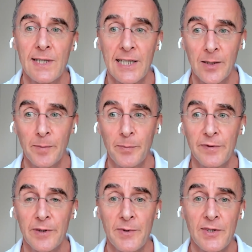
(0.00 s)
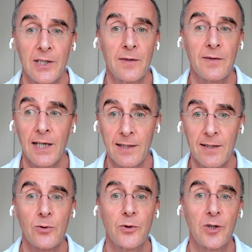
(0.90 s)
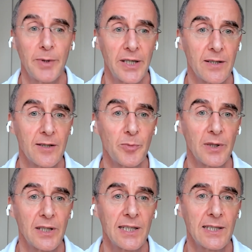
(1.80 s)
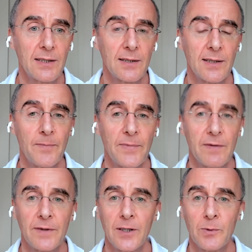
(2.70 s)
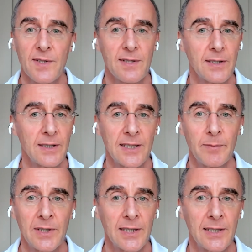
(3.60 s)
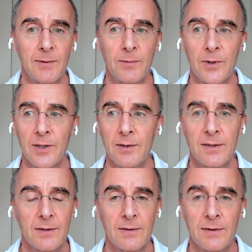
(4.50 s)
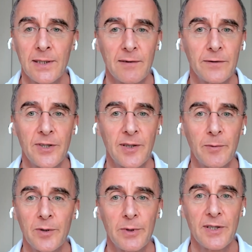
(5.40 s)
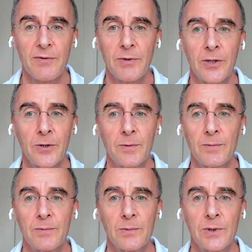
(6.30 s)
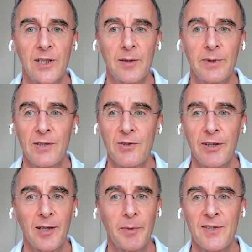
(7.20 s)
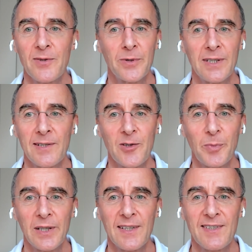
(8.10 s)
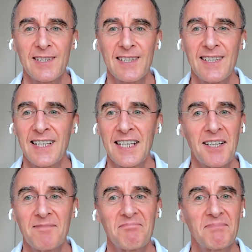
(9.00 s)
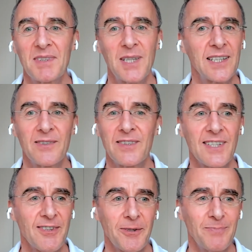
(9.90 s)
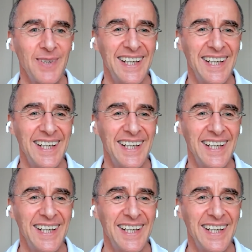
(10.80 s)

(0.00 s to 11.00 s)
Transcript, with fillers: seek help for themselves and to talk about it openly. Um, if I was still in my work, like full-time workplace role, would I be sharing my story as openly as I did today? I don't think so.